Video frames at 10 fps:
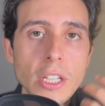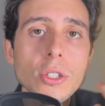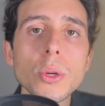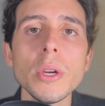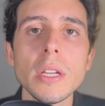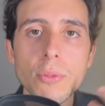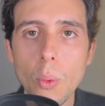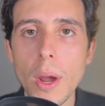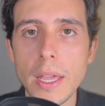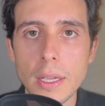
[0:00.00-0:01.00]

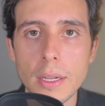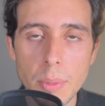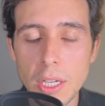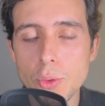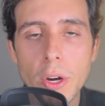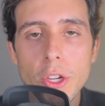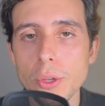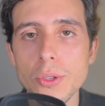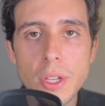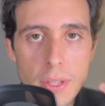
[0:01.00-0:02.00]
intuitive way because we are
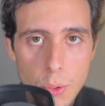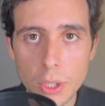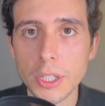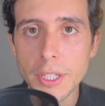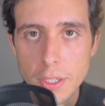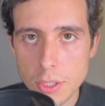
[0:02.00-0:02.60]
using the Euclidean